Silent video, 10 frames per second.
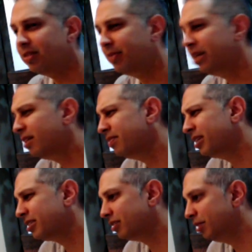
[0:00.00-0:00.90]
because it may not
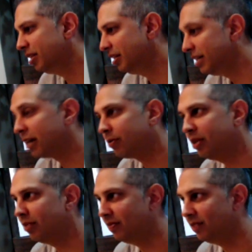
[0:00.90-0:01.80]
necessarily be the exact
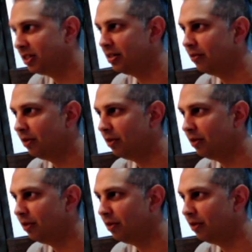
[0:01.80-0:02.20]
way that we envisioned